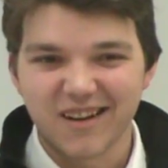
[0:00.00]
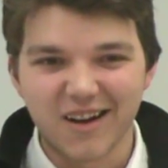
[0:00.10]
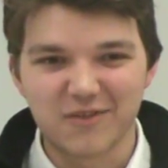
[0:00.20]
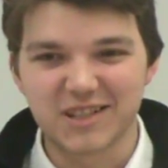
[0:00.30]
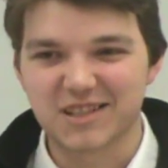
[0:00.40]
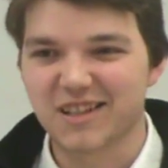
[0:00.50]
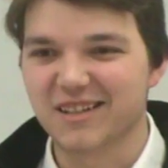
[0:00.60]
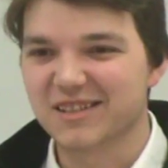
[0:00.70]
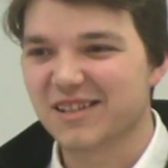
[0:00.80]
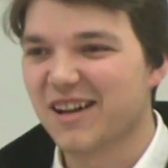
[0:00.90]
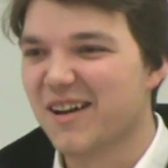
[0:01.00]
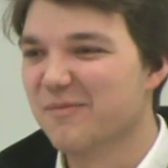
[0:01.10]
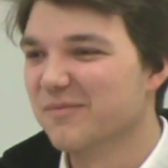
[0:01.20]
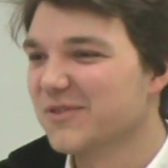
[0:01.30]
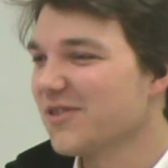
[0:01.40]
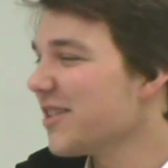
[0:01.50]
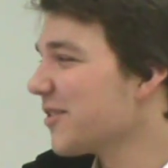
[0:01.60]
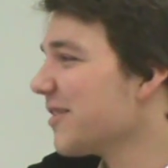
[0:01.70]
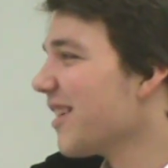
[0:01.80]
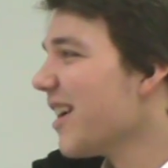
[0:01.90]
of these things. So
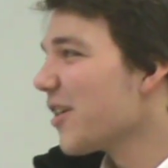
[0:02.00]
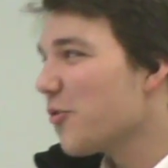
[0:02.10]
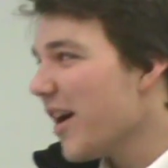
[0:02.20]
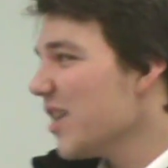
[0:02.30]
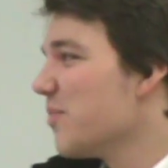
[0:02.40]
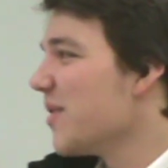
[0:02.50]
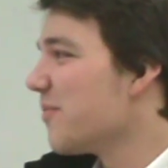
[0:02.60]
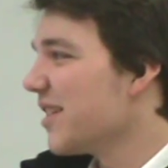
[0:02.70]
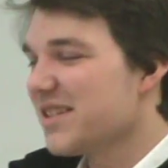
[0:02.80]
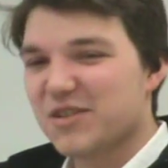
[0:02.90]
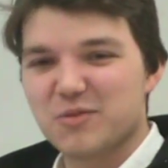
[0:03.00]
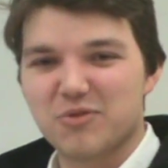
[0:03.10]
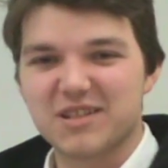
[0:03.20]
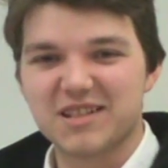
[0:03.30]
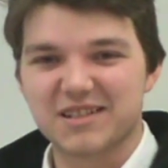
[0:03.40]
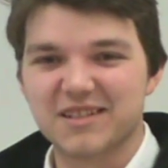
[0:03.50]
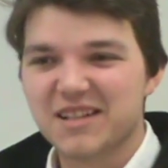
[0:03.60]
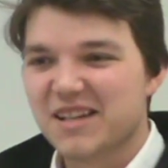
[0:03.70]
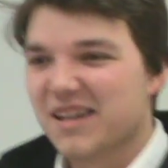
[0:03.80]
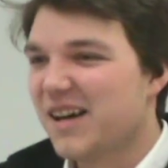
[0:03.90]
that's quite a bit, but it's actually pretty easy
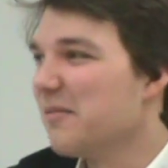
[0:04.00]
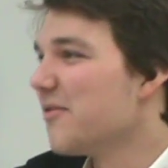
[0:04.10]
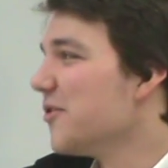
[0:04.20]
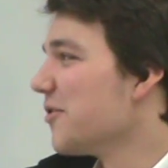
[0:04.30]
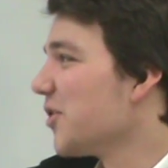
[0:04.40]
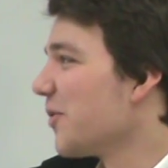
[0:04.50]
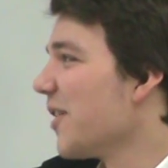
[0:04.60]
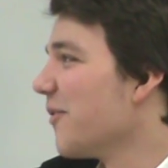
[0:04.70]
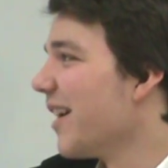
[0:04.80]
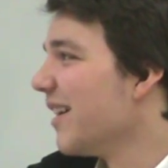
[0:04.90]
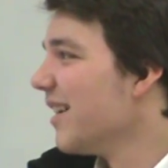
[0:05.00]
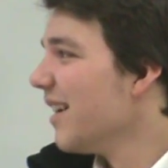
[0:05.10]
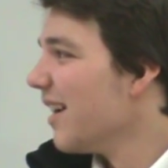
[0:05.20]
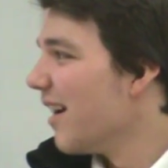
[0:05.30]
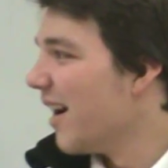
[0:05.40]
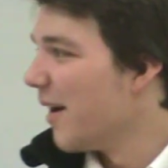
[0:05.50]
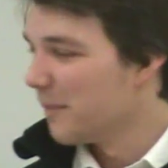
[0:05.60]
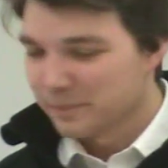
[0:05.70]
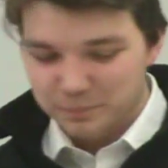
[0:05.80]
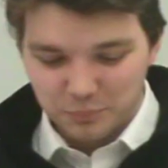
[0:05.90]
if you do it the right way.
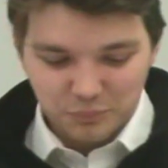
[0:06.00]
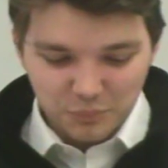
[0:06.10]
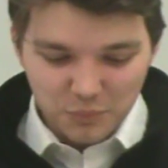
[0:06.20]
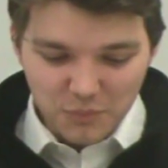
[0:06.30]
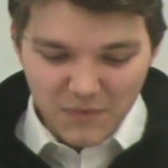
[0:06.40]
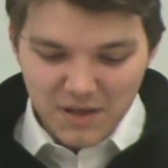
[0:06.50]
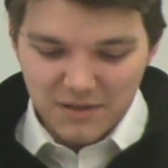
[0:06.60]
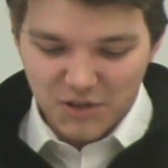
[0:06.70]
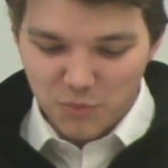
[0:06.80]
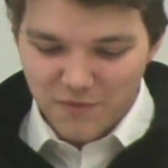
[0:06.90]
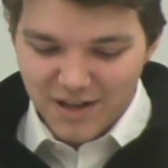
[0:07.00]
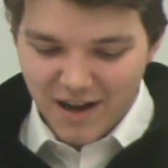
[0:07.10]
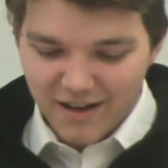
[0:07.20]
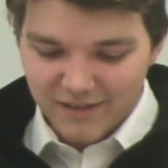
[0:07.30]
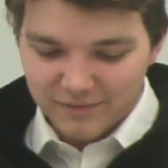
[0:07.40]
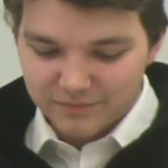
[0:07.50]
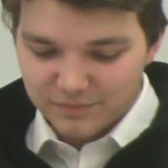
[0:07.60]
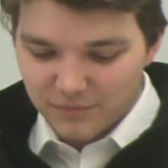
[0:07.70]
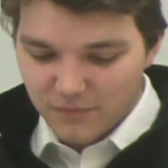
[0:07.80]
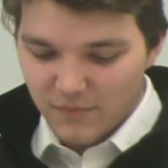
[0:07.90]
And so moving on,
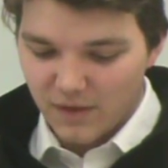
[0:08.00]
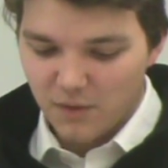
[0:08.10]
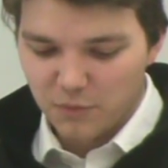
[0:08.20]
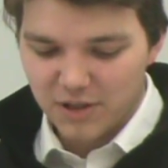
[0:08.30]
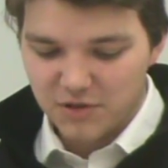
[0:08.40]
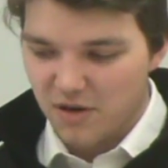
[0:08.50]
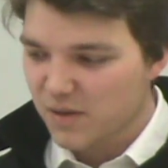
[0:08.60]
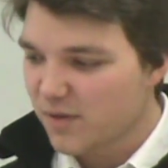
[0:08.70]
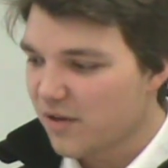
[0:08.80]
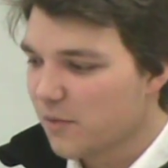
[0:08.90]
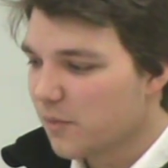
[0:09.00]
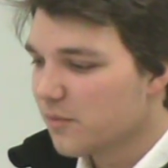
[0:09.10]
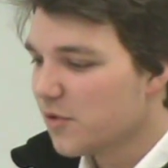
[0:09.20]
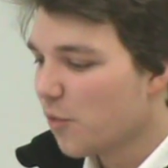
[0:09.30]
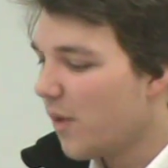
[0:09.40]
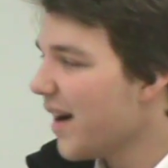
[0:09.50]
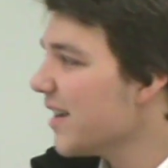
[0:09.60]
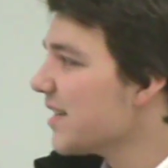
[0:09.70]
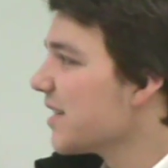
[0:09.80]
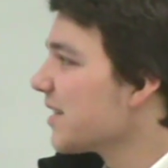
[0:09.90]
we're going to talk about, why
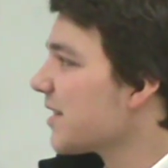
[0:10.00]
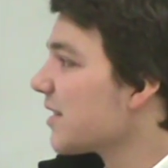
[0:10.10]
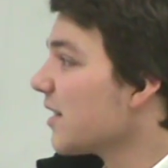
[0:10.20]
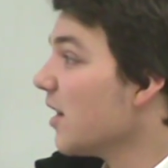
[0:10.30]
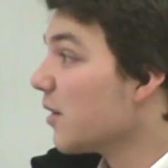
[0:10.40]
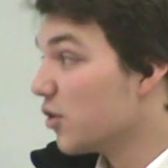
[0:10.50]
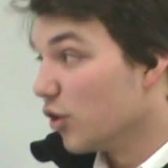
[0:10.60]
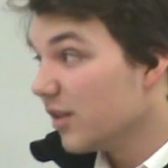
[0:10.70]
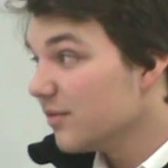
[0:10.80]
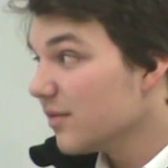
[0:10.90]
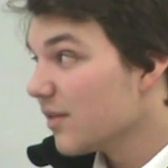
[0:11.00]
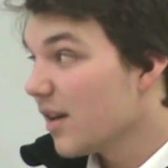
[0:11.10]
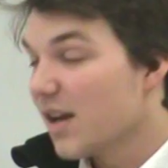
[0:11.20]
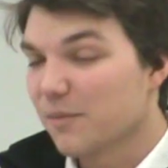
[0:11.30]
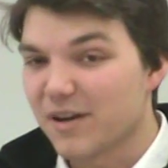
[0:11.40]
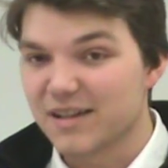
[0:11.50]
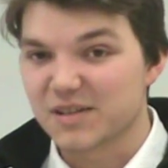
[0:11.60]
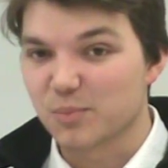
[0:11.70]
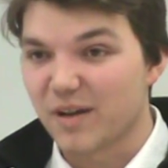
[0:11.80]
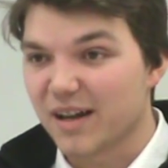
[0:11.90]
is this good and why
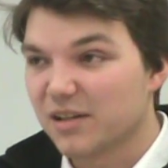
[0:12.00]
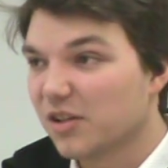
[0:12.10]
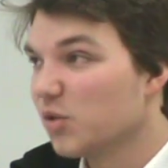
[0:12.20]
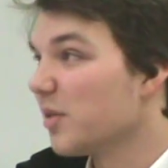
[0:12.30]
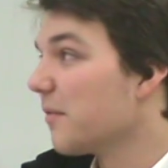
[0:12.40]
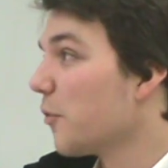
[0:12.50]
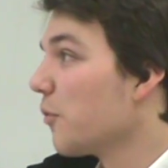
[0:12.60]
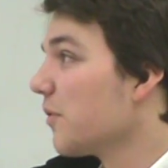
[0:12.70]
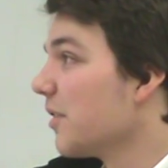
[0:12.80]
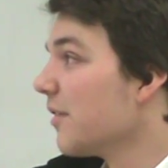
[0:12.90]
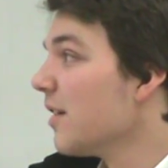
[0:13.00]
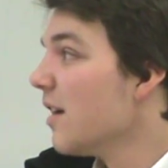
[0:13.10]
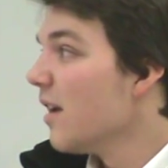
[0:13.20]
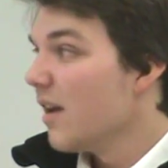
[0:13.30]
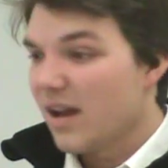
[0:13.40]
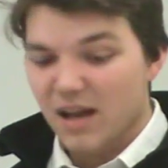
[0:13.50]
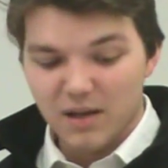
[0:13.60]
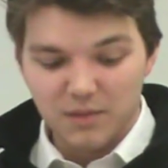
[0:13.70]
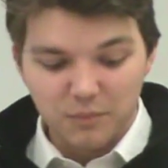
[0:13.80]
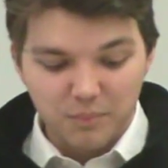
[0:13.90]
is it bad a little bit further here.
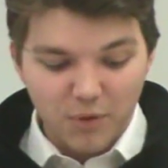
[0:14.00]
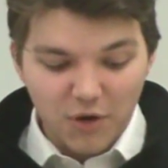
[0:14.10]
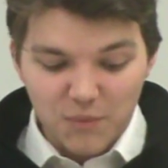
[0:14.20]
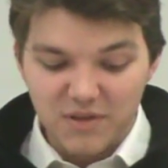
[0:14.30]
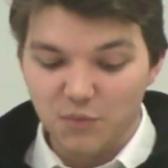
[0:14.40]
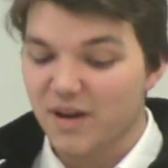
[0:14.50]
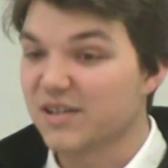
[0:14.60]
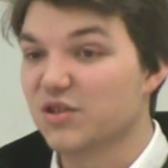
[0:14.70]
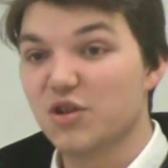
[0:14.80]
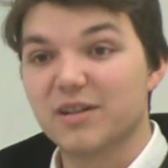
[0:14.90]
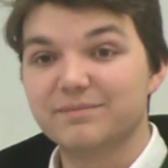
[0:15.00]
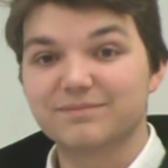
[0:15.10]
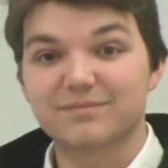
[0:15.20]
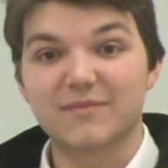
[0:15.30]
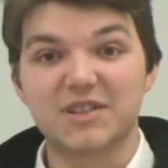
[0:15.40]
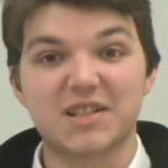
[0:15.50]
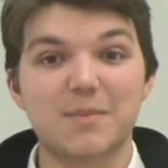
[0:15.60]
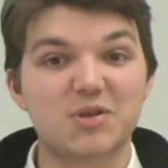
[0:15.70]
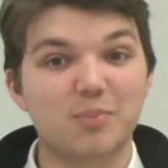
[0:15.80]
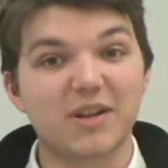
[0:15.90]
And part of the reason why it's good is it
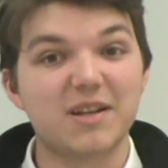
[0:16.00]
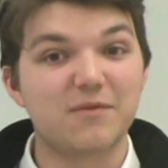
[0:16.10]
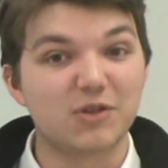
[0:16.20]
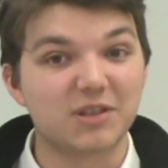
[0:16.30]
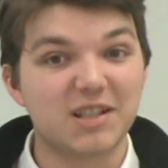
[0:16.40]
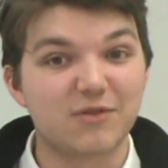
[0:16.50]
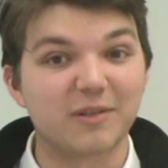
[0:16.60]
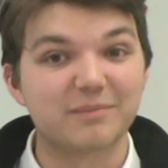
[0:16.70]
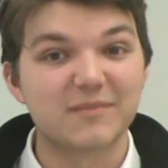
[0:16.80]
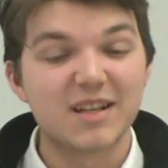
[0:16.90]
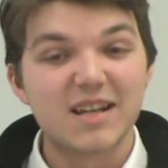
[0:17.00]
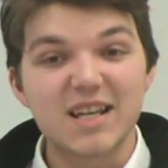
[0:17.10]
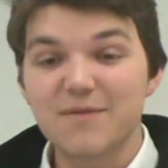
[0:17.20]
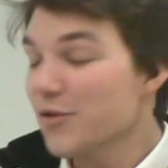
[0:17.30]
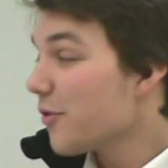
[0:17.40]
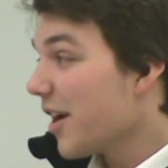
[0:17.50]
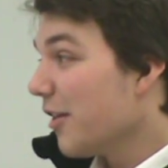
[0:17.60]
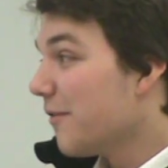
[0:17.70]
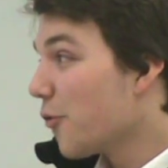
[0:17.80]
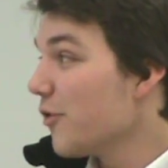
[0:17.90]
keeps the playing field even. Even though
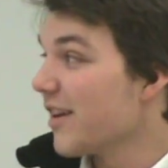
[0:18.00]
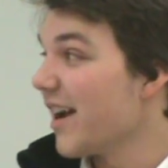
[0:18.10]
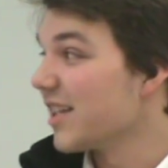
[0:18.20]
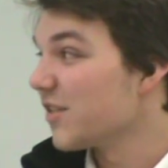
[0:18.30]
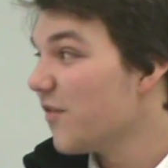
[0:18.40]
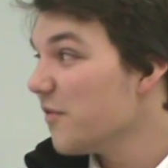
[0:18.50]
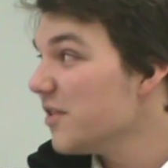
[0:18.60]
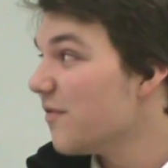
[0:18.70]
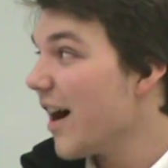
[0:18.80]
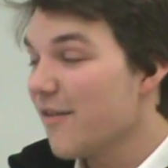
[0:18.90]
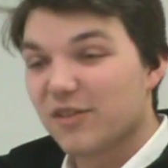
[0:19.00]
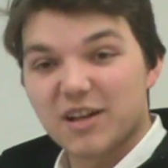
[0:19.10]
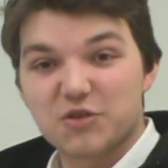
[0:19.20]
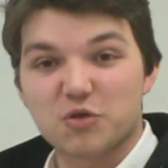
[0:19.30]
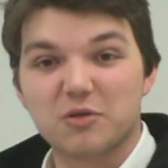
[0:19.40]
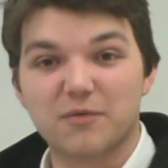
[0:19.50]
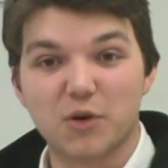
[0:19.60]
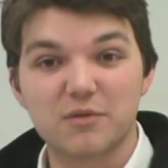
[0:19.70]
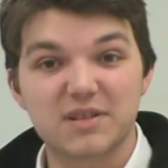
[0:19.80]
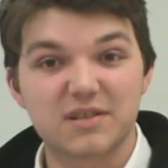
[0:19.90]
California has 55 electoral
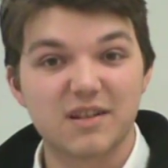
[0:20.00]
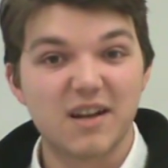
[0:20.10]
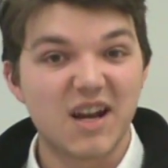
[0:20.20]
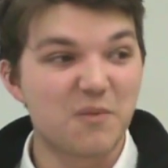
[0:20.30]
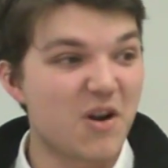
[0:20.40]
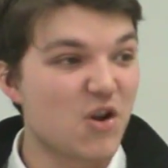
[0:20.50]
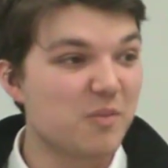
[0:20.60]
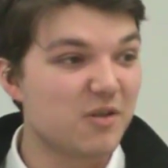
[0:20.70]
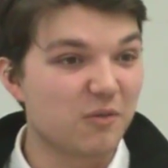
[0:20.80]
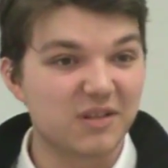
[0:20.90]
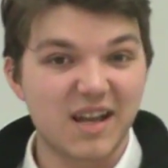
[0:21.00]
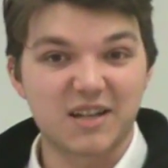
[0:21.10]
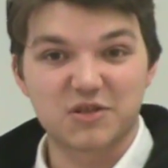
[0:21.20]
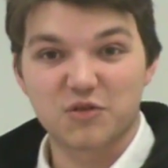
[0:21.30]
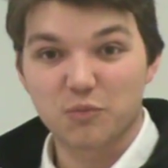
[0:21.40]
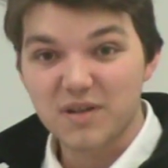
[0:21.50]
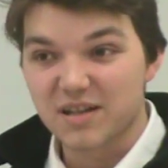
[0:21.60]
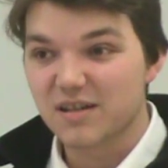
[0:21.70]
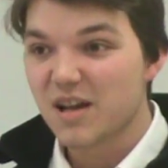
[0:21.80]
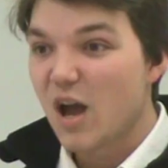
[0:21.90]
votes and Wyoming only has
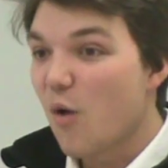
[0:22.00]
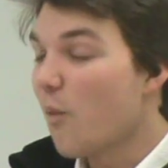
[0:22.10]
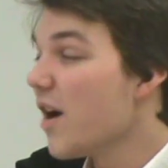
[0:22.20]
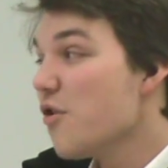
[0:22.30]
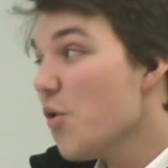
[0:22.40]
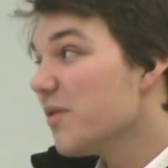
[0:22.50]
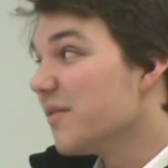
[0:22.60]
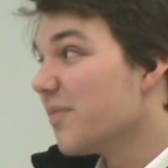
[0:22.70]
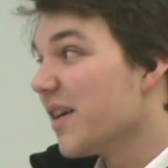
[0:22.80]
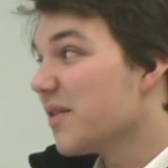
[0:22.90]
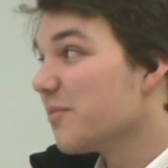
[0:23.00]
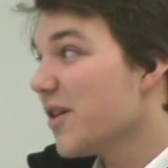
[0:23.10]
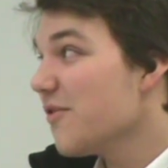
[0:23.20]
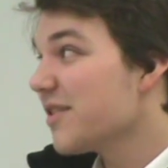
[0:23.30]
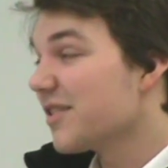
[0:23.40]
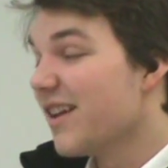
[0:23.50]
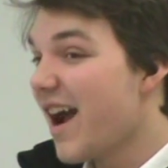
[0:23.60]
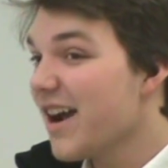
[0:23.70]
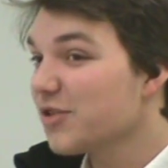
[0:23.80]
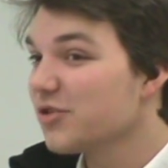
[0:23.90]
3, Wyoming, by comparison,
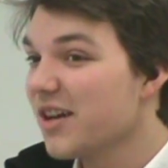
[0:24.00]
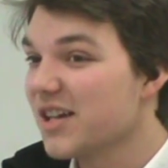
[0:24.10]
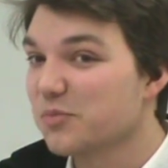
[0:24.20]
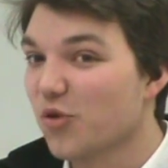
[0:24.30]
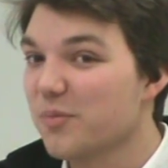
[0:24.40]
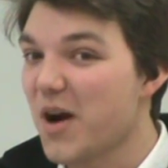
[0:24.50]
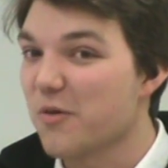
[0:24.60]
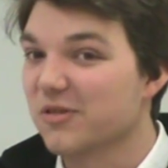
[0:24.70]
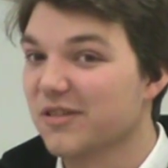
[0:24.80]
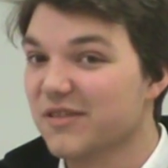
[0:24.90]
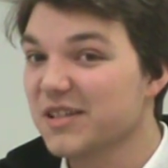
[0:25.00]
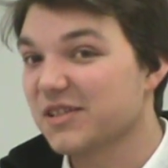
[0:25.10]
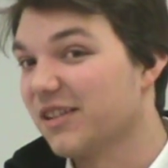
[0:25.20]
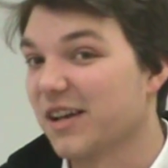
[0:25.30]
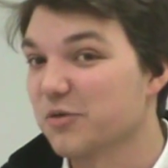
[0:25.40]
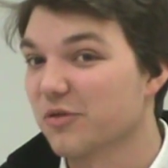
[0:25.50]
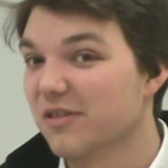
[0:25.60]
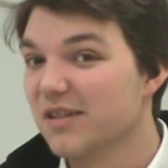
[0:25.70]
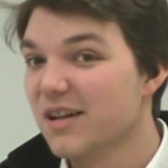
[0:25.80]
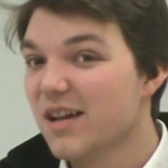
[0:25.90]
actually has more power in this
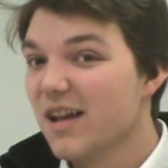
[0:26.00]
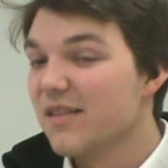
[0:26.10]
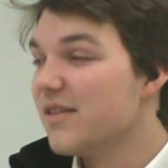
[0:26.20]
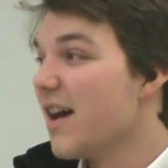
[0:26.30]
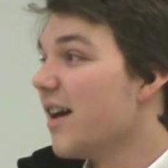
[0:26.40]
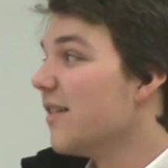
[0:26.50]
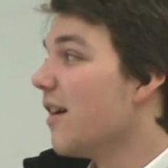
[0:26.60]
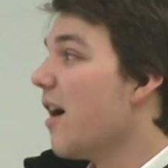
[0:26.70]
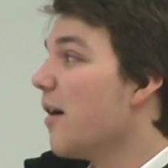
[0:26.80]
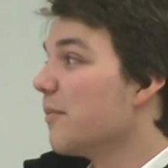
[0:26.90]
election than